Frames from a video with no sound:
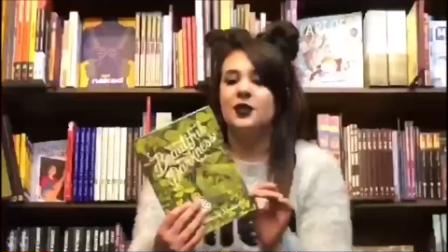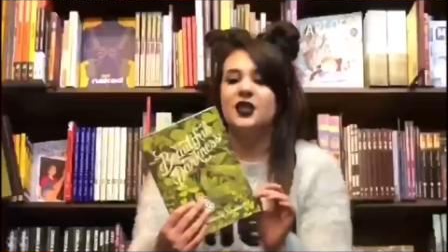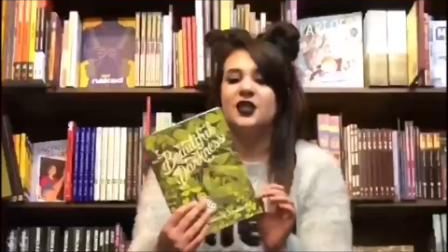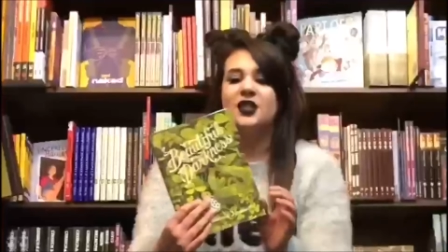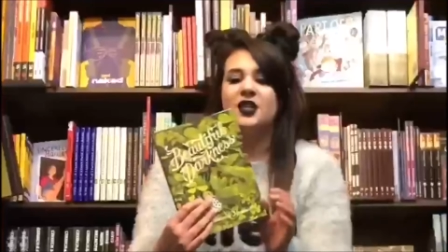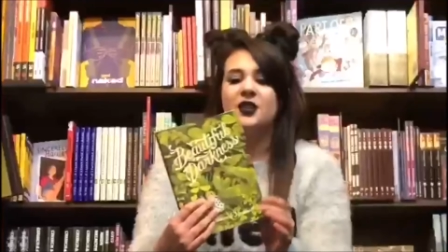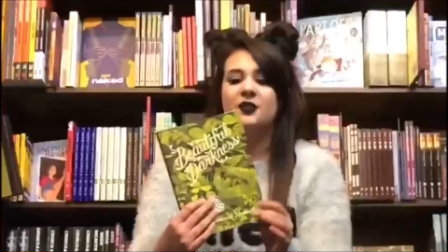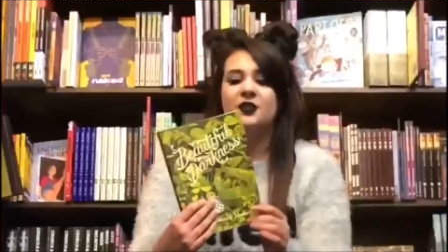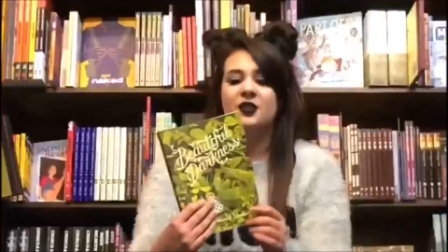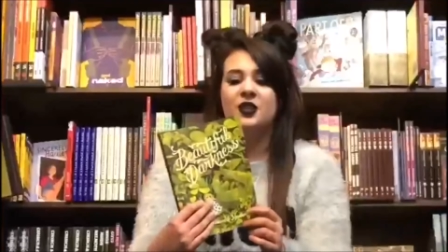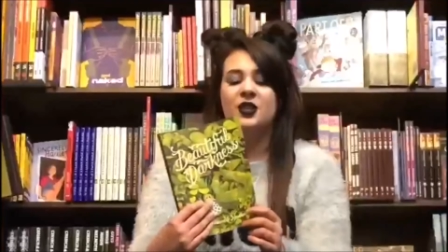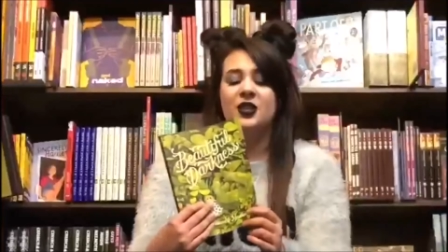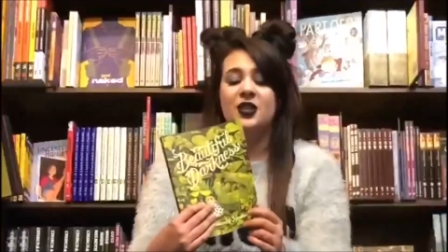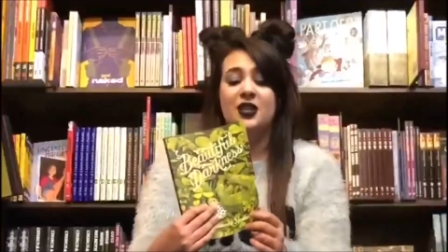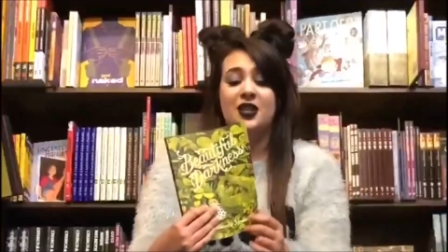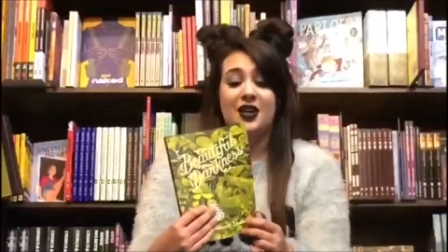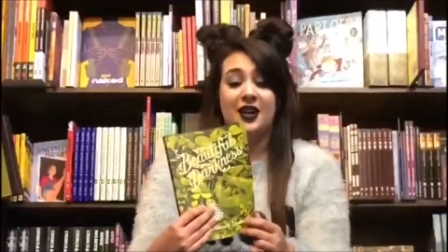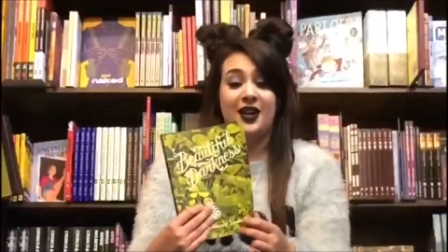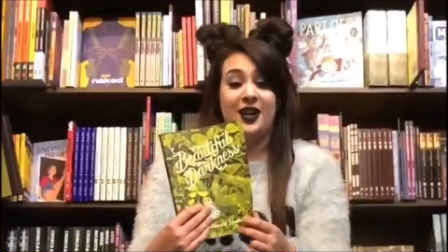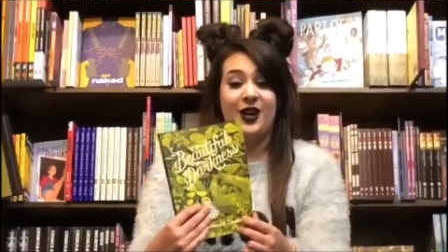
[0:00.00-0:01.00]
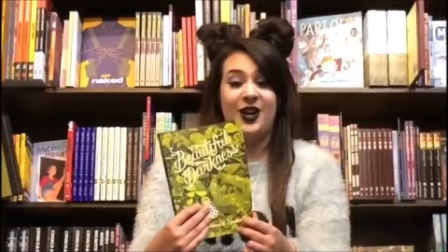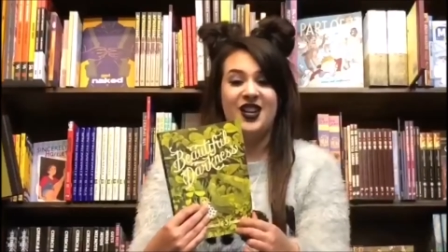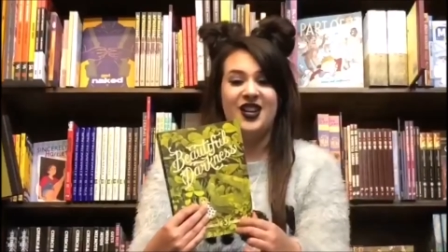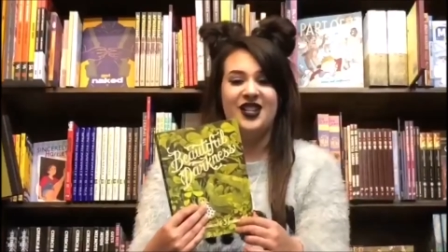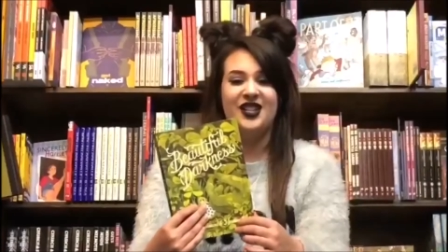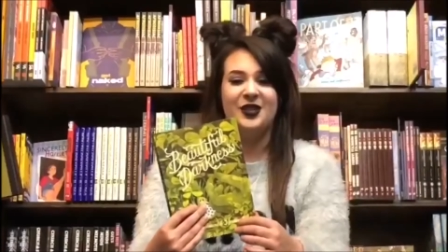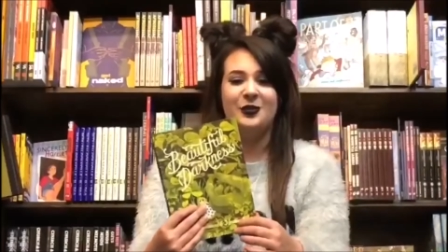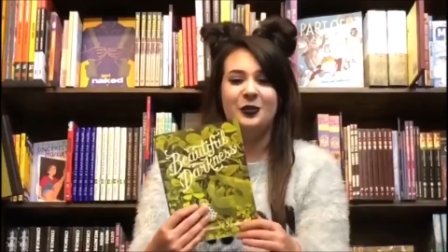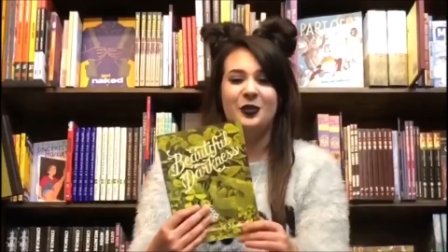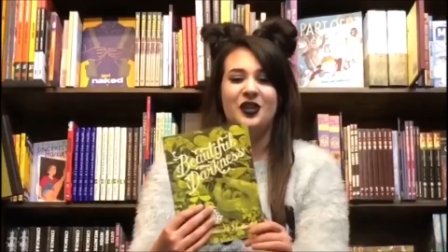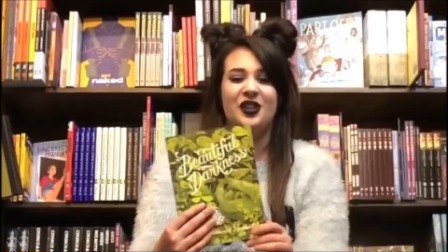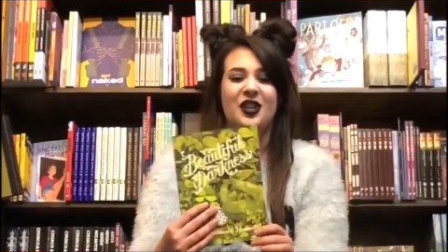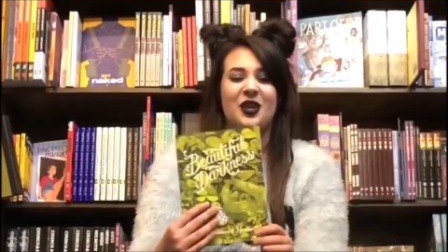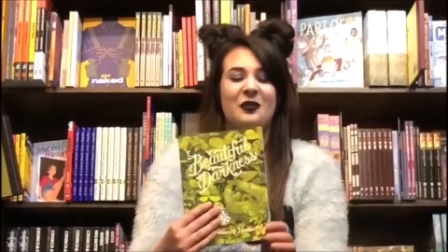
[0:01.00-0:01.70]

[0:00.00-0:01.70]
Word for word: It's definitely not a kid's book.